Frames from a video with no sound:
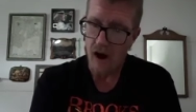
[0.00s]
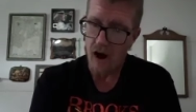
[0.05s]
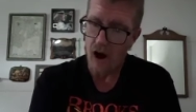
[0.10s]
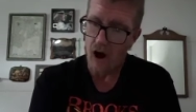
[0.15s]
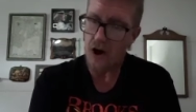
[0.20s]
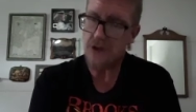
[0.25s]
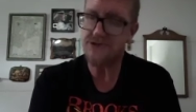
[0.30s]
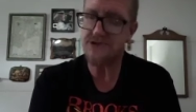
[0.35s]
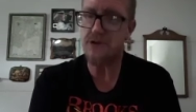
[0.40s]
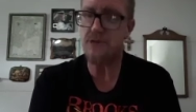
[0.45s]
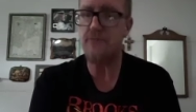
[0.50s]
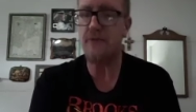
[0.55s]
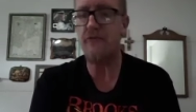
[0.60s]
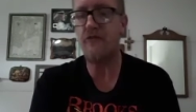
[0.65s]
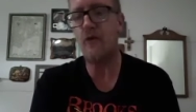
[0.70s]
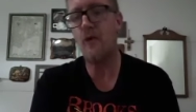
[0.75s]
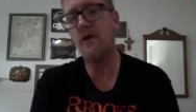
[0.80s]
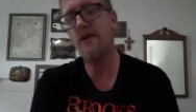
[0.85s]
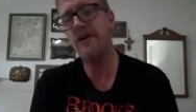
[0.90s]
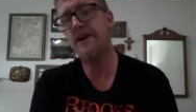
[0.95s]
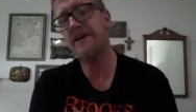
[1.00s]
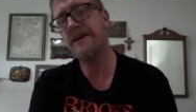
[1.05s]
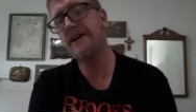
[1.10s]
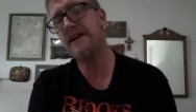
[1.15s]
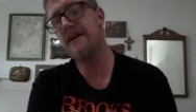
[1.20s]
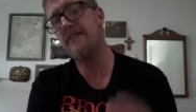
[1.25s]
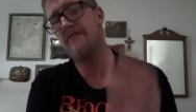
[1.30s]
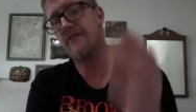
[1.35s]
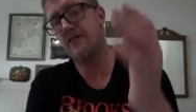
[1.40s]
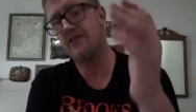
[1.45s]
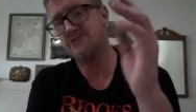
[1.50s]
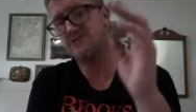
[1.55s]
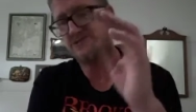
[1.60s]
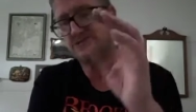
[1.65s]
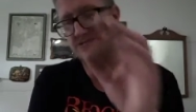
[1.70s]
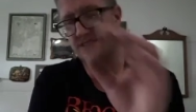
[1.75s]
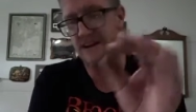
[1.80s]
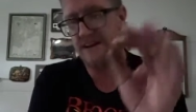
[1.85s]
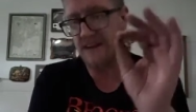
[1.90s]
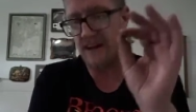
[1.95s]
Also, before looking at
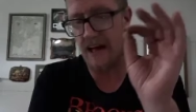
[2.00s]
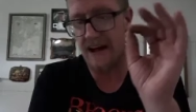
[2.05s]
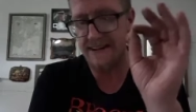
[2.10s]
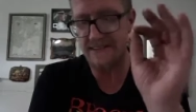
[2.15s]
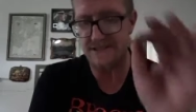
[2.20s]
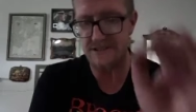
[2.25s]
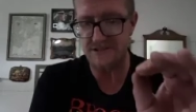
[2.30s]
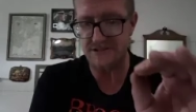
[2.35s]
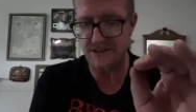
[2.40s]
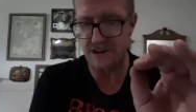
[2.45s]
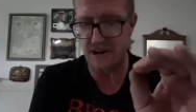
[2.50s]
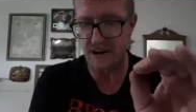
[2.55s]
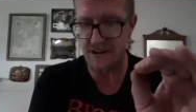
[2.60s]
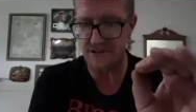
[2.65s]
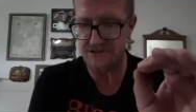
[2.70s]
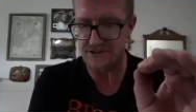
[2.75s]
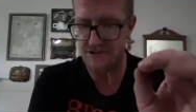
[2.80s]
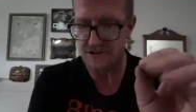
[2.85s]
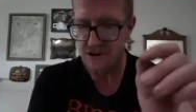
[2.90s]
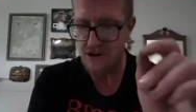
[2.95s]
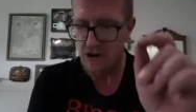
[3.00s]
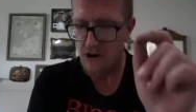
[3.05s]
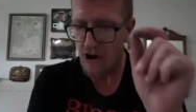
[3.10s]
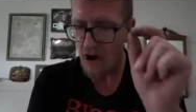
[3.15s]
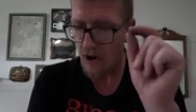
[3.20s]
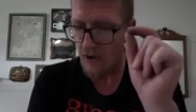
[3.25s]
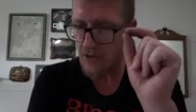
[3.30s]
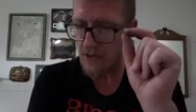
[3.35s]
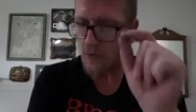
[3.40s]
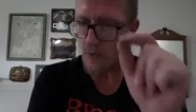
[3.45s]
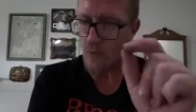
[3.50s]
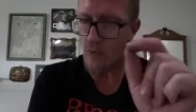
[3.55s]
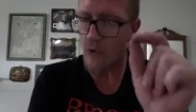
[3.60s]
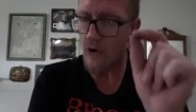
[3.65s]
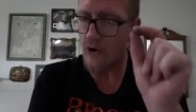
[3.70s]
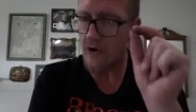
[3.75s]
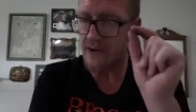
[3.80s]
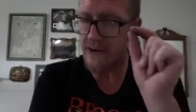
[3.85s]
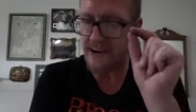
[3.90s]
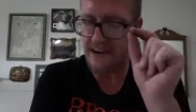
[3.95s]
verses, I'd like to touch on the
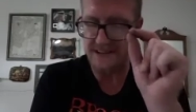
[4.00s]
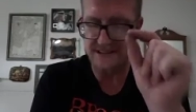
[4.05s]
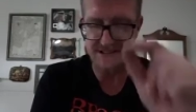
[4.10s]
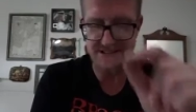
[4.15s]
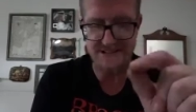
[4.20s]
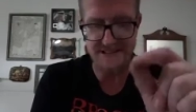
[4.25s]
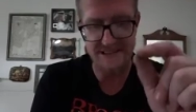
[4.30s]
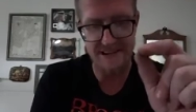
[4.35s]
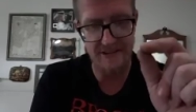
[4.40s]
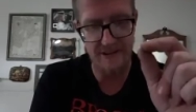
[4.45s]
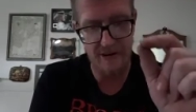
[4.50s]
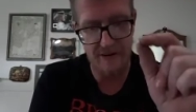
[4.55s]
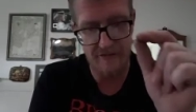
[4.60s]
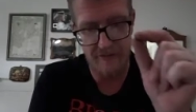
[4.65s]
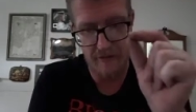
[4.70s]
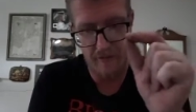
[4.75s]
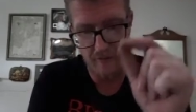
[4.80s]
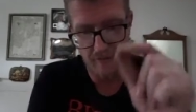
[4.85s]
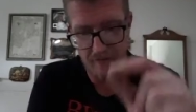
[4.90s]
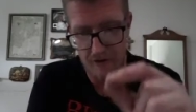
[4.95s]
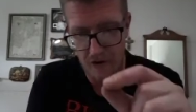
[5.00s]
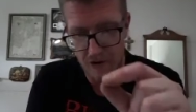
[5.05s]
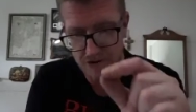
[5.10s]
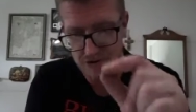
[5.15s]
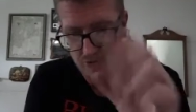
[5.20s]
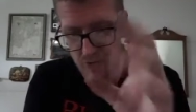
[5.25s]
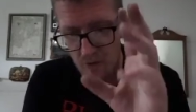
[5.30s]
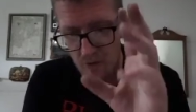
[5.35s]
word consider from verse